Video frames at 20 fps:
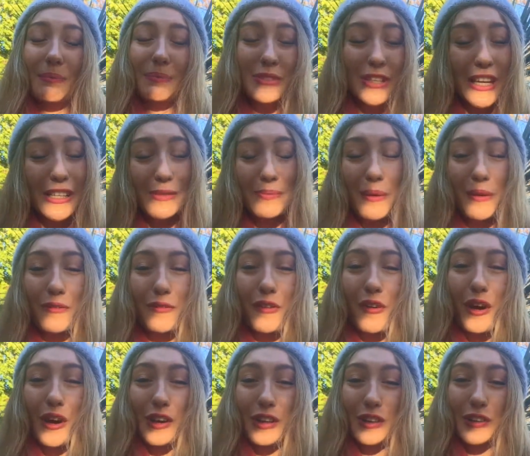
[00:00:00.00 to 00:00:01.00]
just
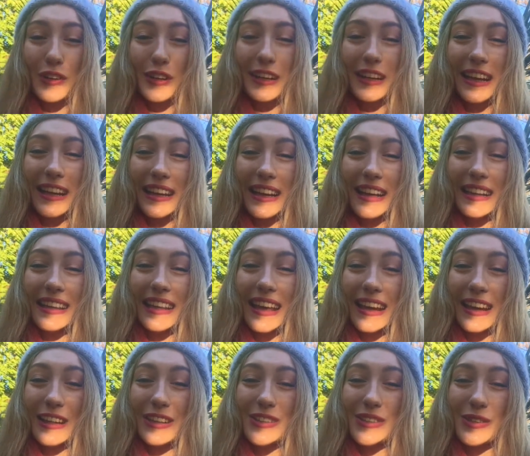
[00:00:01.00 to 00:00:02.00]
before you're gonna
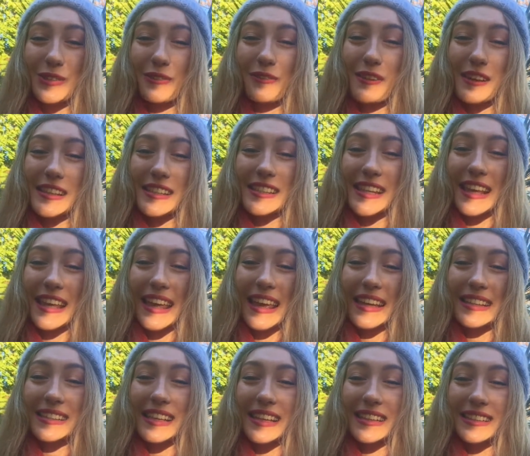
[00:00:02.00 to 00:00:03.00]
get into fixing
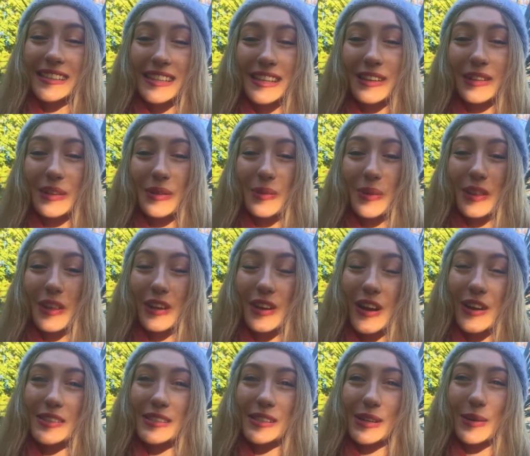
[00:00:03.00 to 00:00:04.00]
it and dealing with the
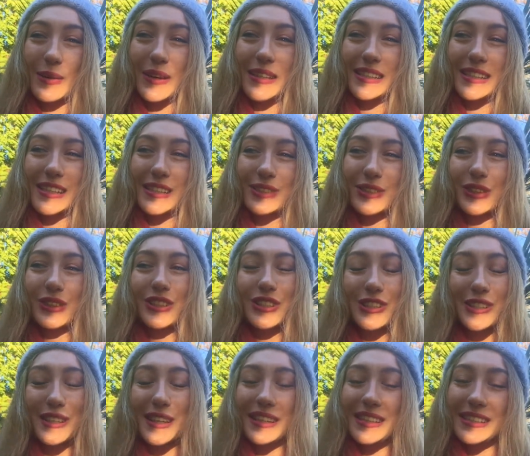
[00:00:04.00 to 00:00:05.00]
consequences, you're
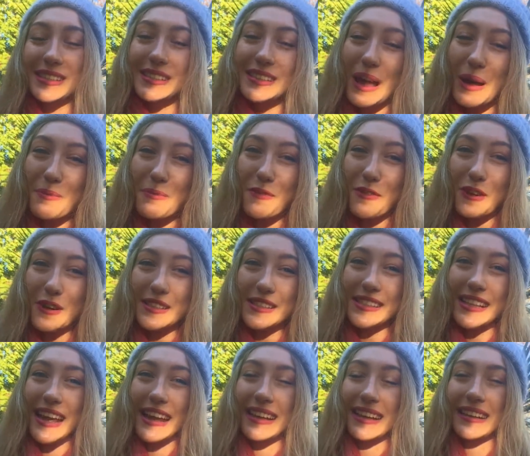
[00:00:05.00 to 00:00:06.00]
just gonna stop for a
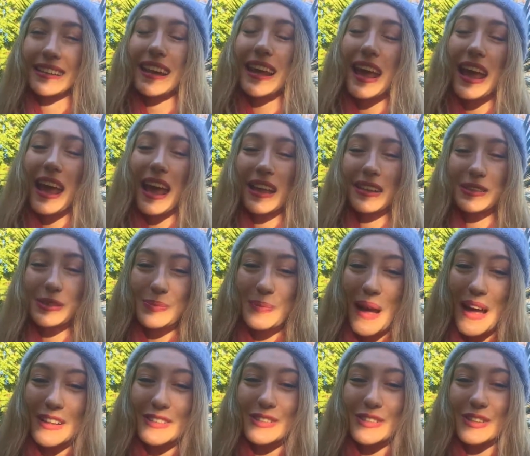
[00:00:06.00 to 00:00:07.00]
second and
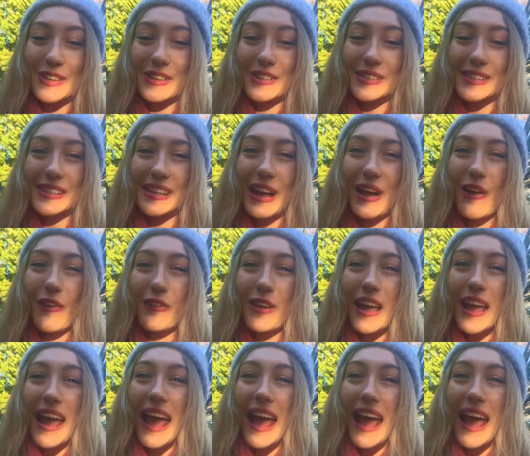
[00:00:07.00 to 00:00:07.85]
smile to yourself